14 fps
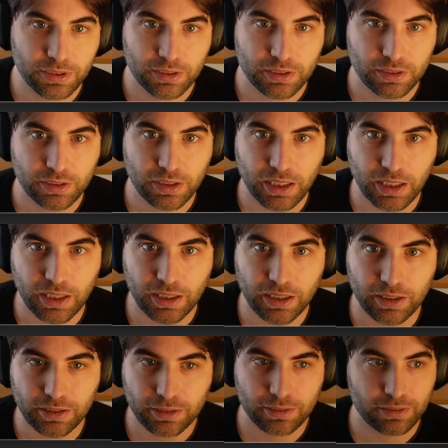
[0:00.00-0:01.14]

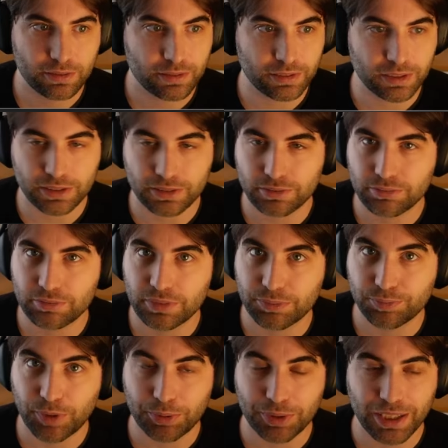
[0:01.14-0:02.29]
and
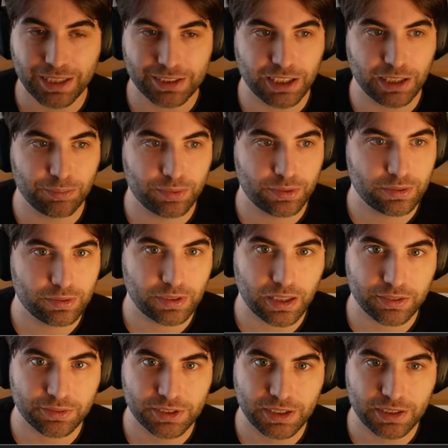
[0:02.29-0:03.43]
maybe catch up. I've
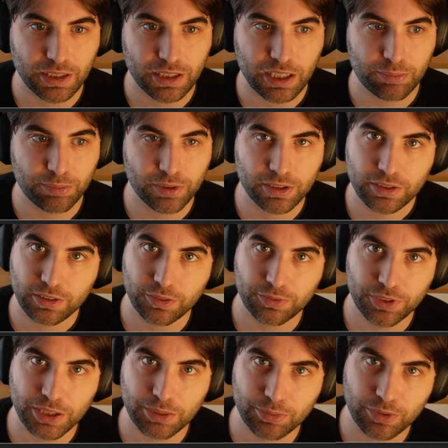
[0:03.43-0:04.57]
seen a couple of
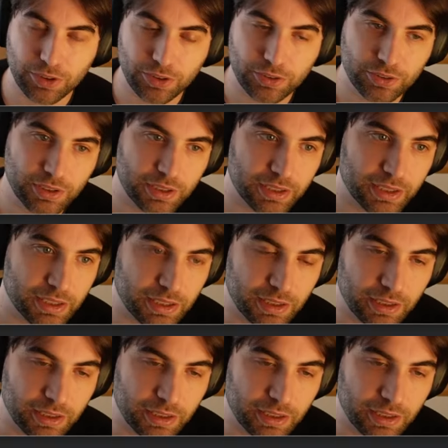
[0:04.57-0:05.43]
them on the